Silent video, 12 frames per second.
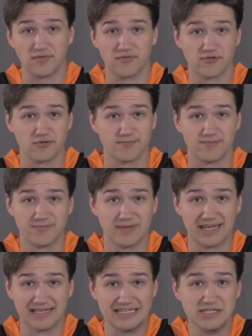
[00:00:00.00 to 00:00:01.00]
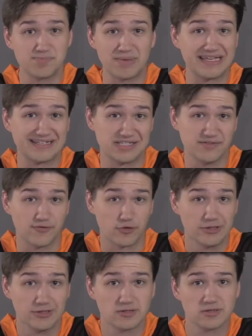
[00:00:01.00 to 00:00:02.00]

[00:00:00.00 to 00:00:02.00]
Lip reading: it for at least being different.